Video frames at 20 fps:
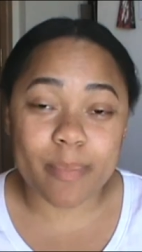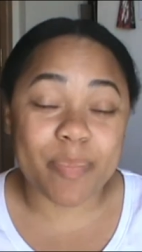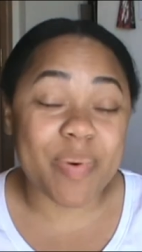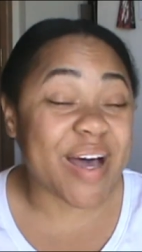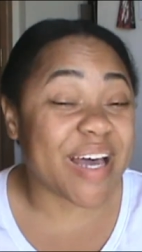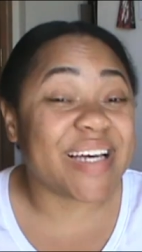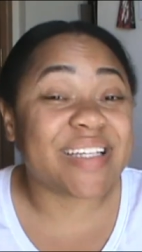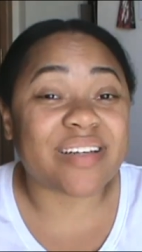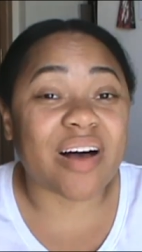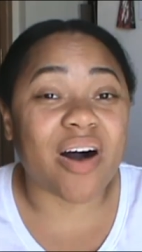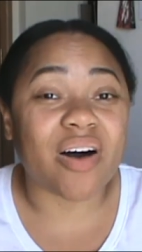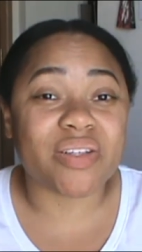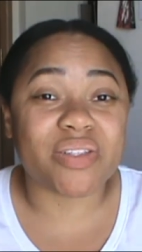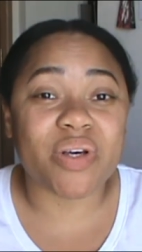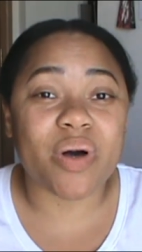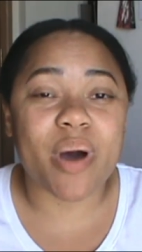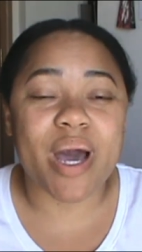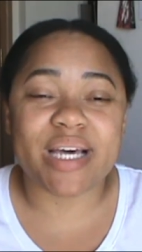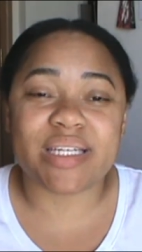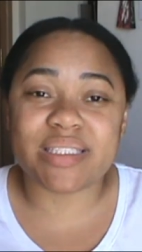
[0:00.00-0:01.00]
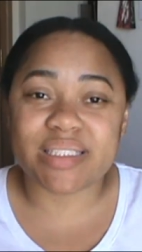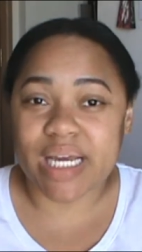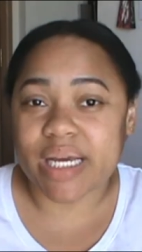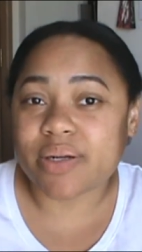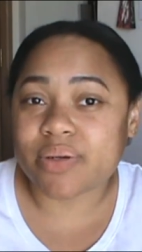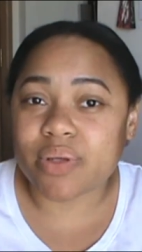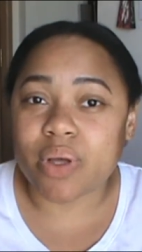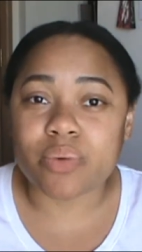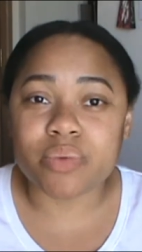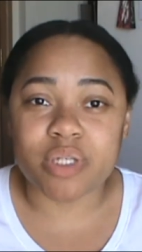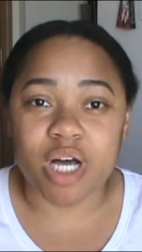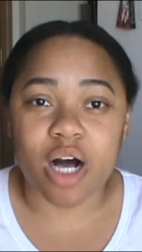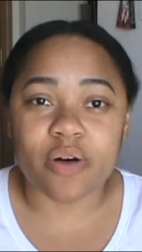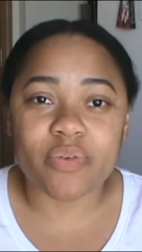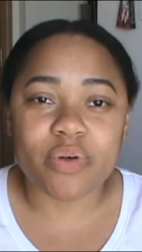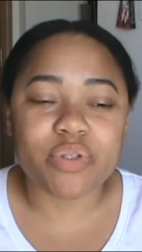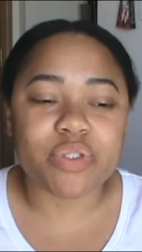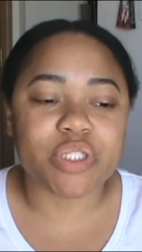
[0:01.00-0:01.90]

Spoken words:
But it's also a standalone novel,